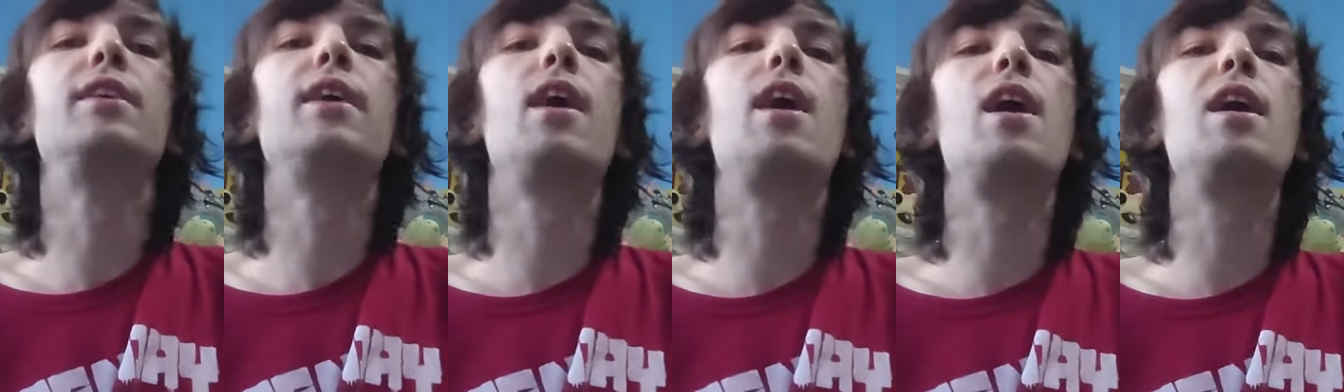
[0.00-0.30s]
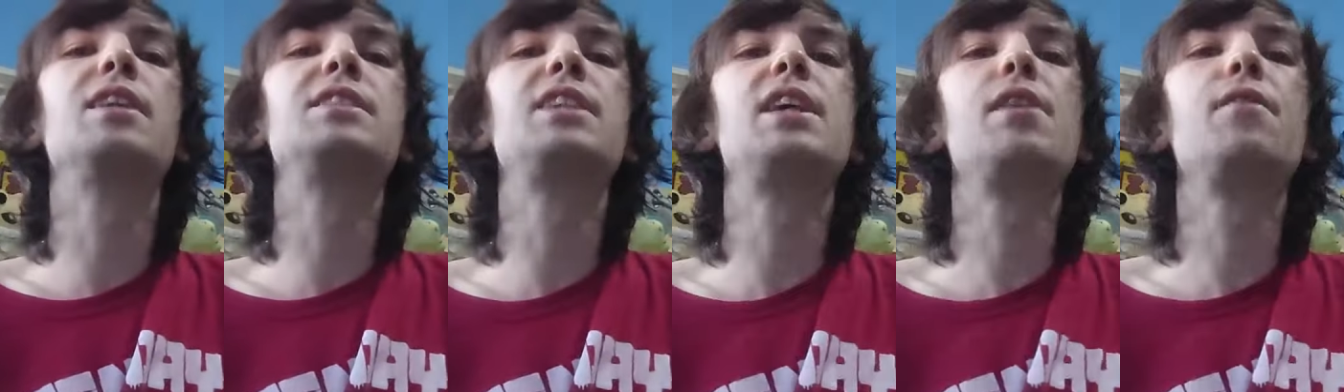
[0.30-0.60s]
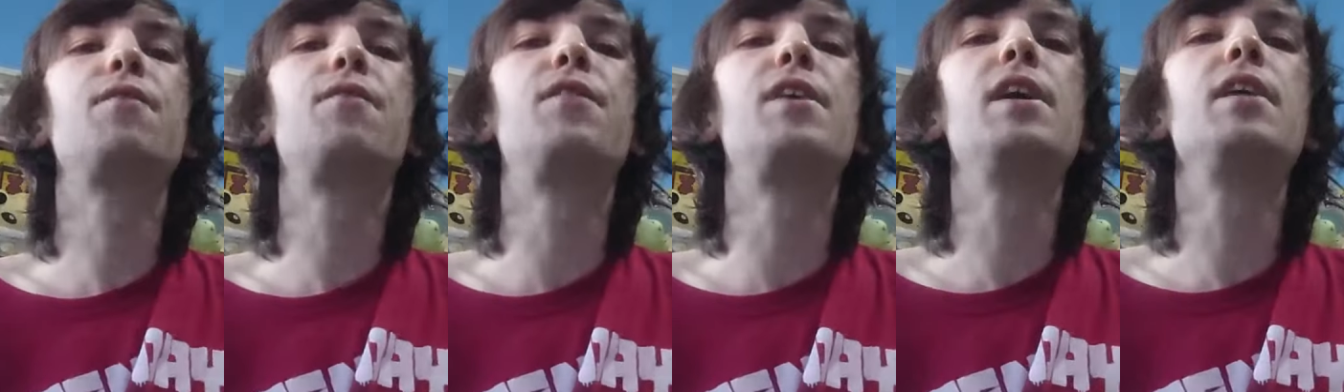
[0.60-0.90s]
Cause
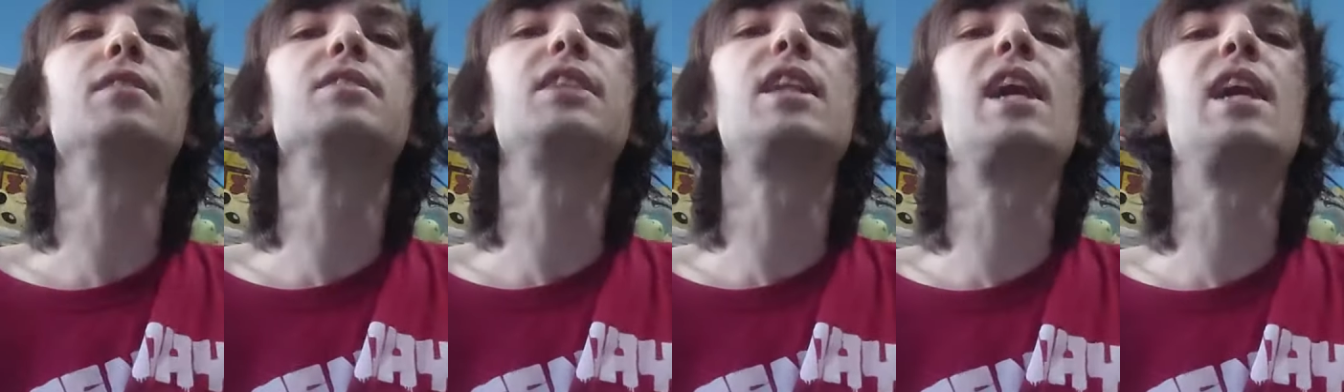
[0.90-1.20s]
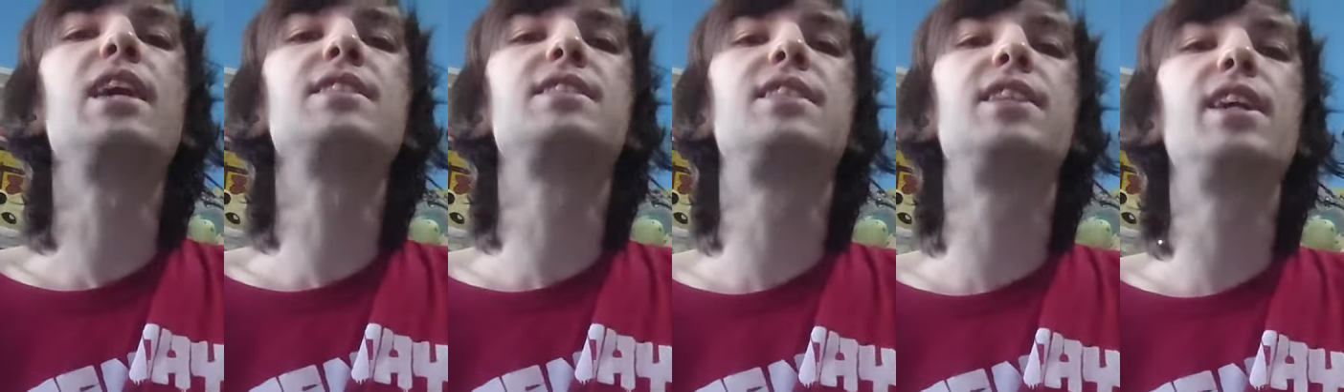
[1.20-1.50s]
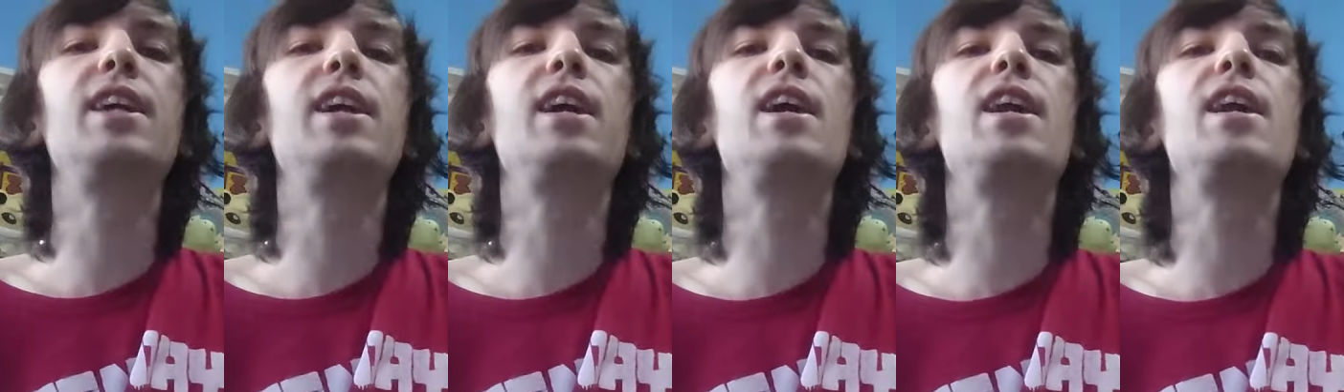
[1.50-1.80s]
it feels like
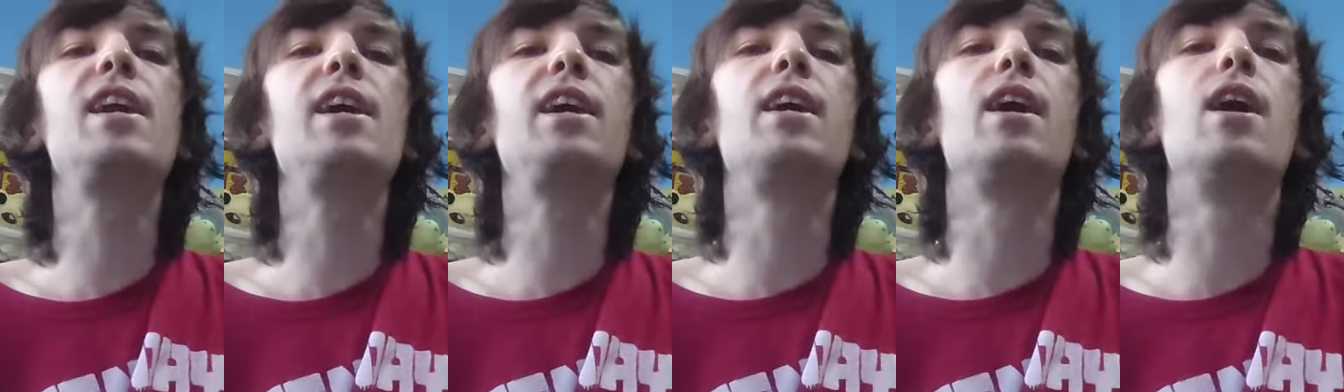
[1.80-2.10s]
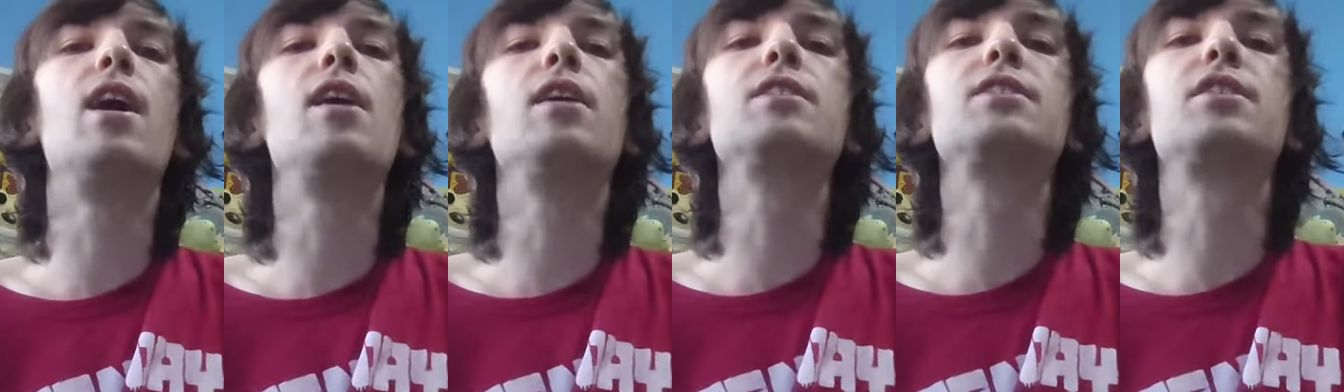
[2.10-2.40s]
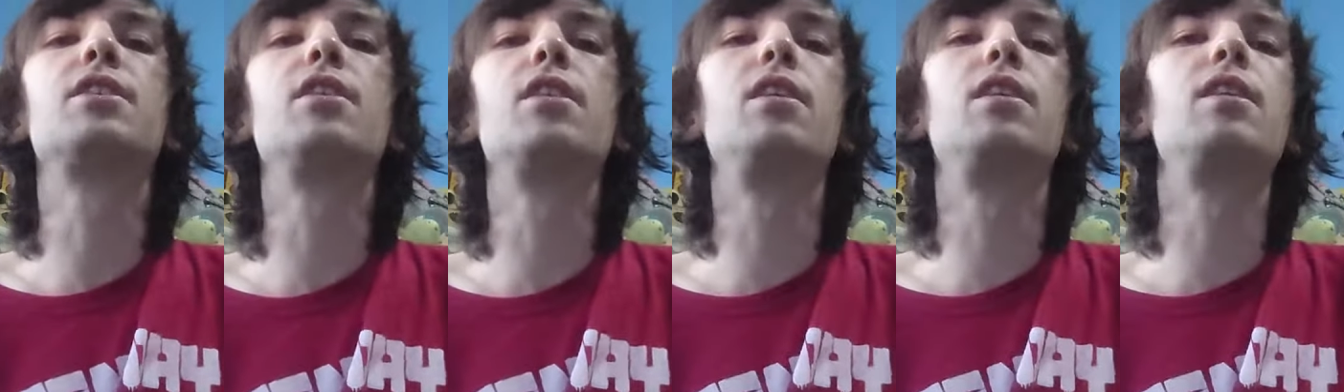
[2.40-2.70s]
stealing
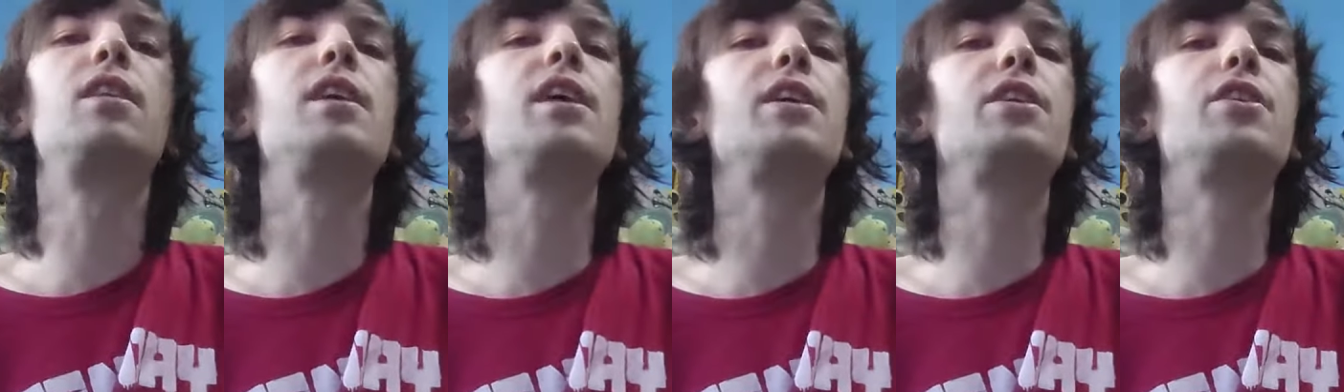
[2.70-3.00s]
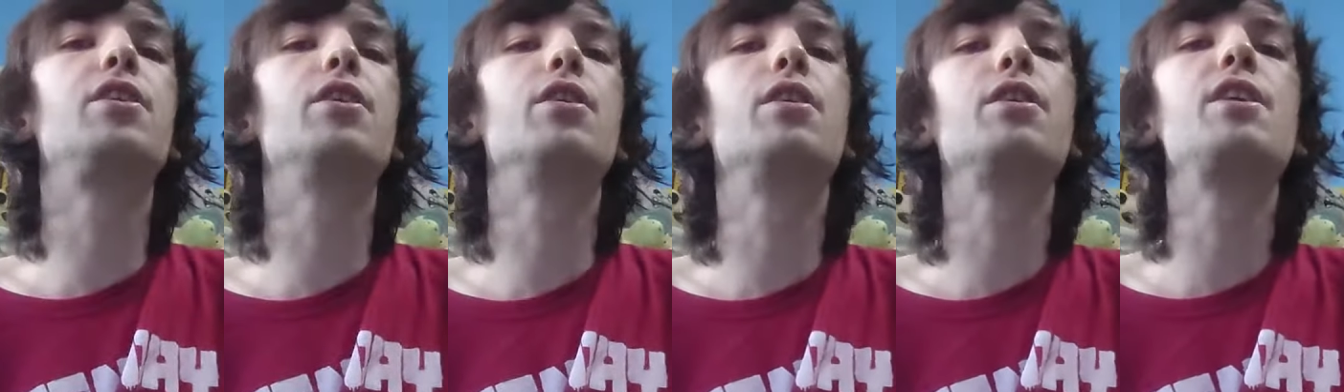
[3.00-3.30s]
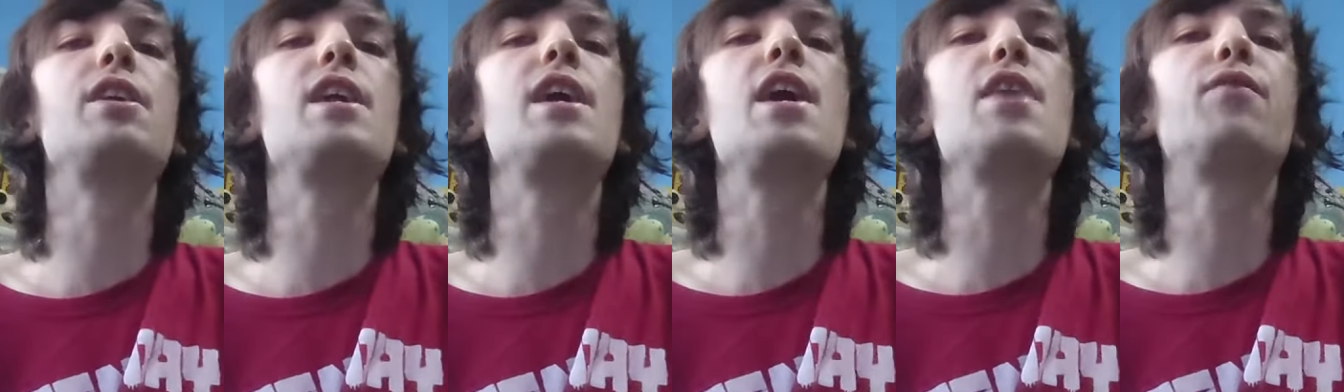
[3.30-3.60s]
hearts, calling
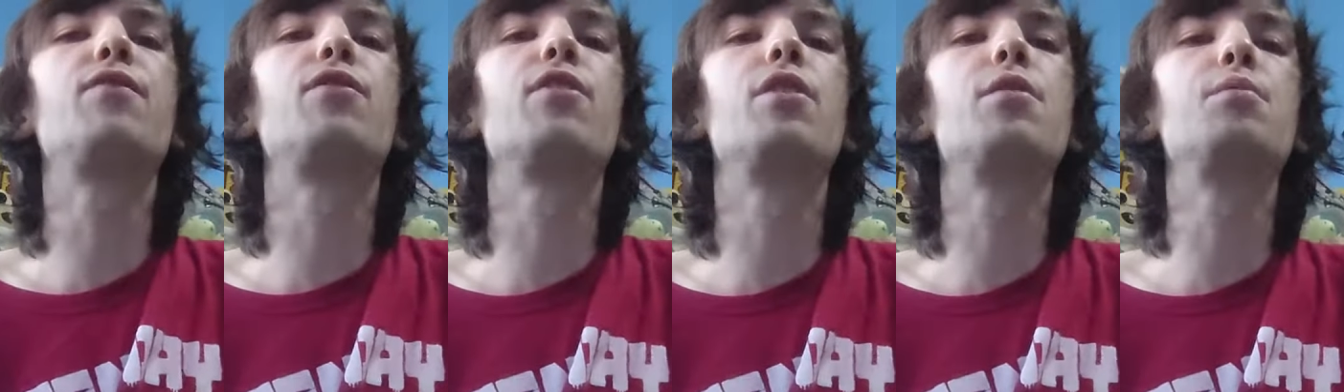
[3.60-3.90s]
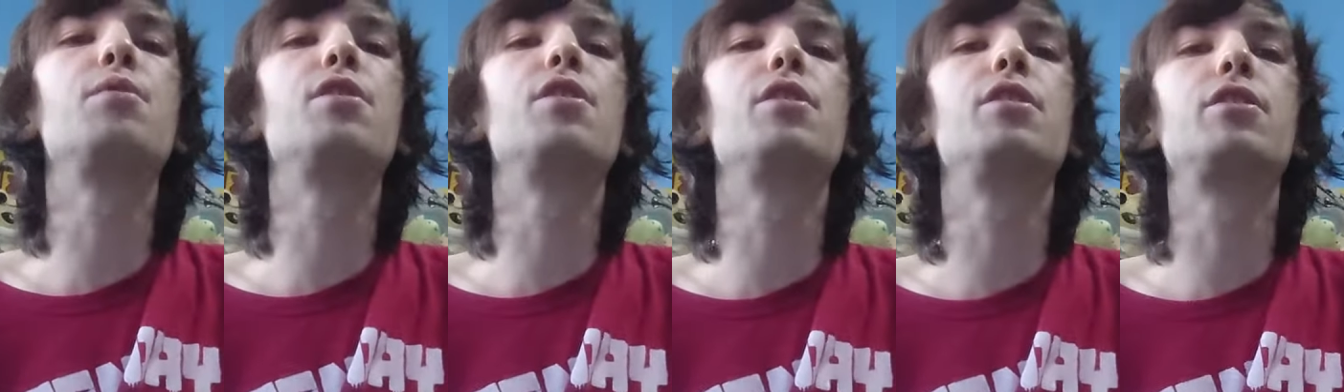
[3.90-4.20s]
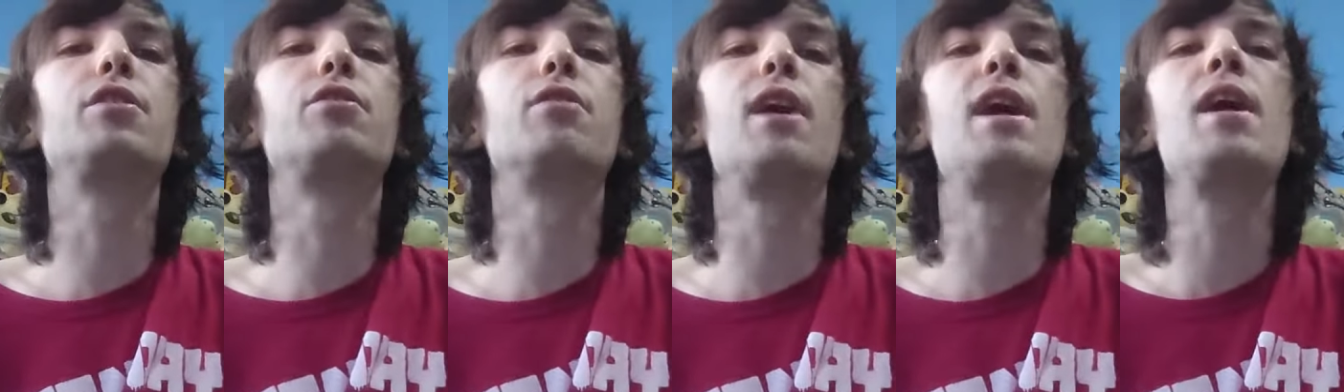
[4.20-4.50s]
your name from
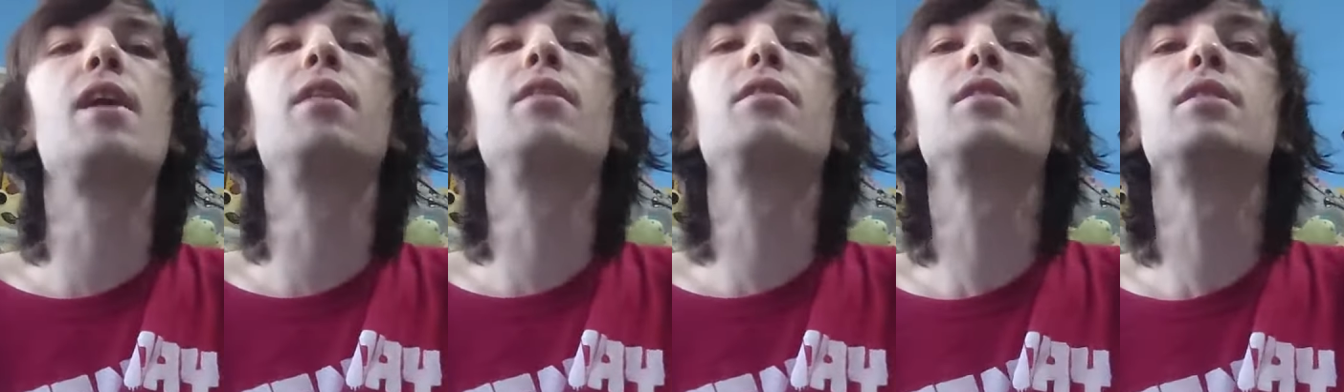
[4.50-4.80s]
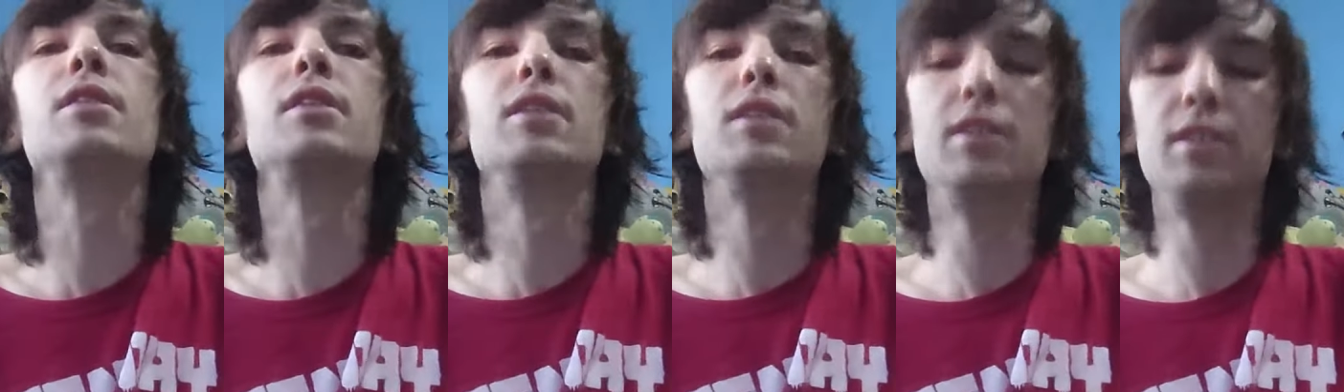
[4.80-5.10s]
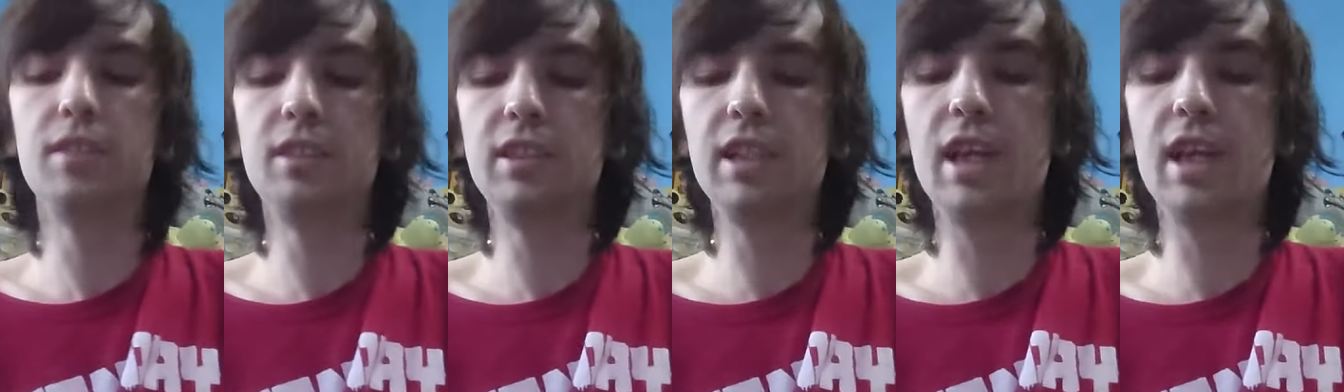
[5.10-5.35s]
the ground.